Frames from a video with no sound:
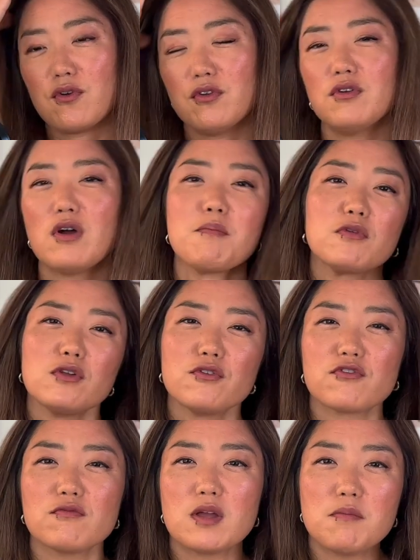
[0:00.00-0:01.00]
I'm close
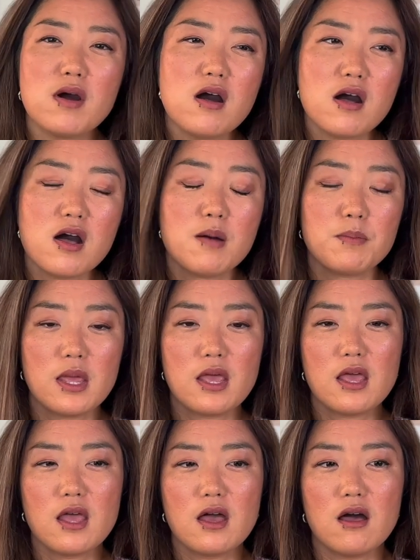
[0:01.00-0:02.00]
to my mom
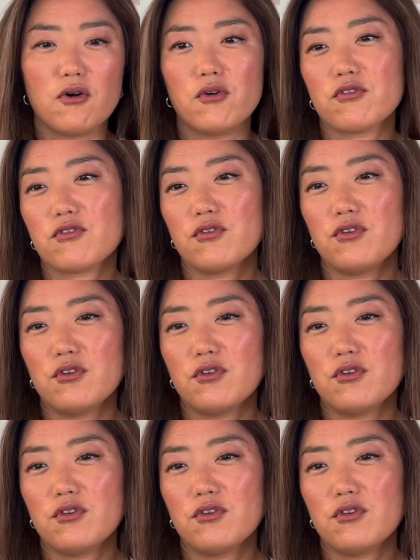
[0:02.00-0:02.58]
also,